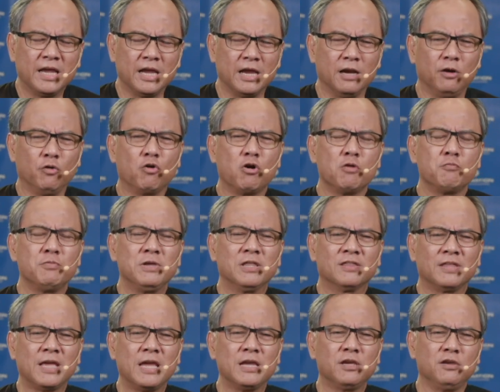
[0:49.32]
And Lord, we
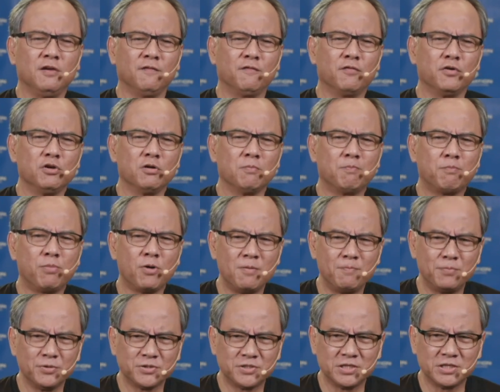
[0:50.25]
thank you for your
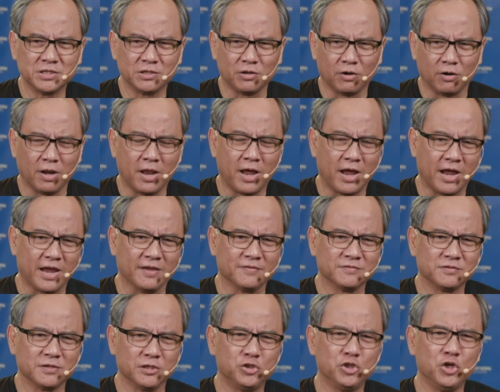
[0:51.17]
purposes in our
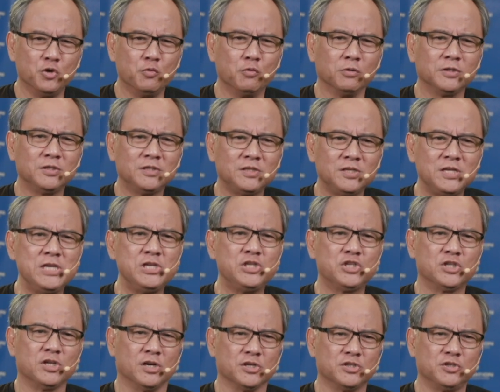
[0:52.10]
lives, that you will
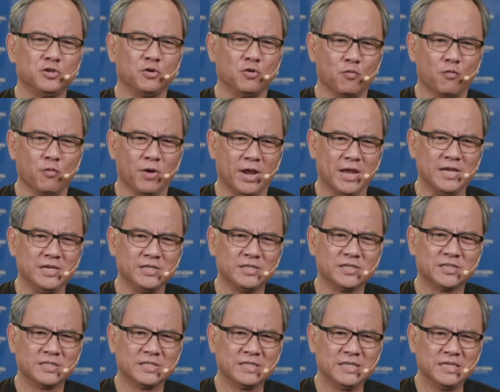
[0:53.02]
teach us your
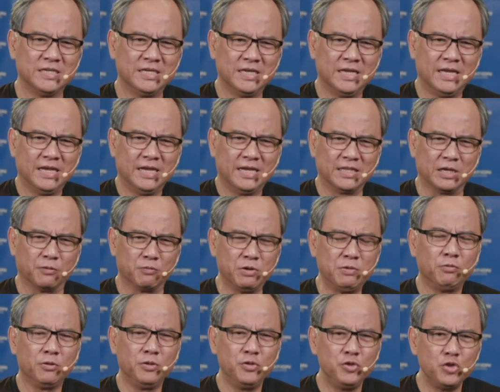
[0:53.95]
ways, that
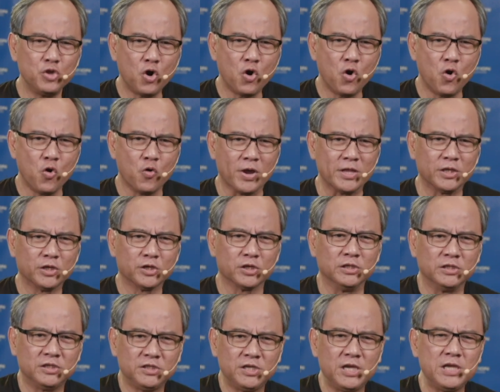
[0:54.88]
we will know and
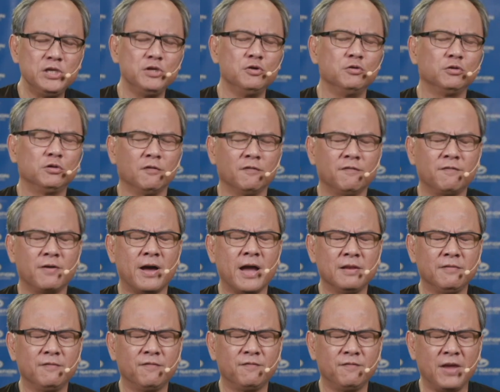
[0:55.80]
continue to
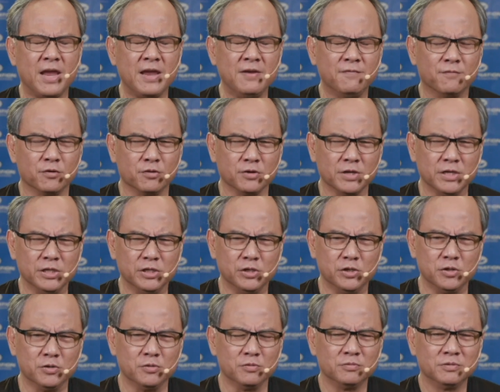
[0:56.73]
find favor in
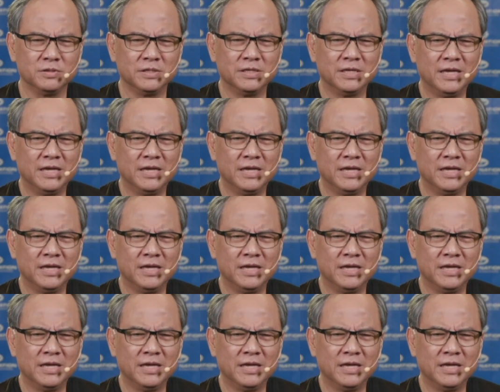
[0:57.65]
you.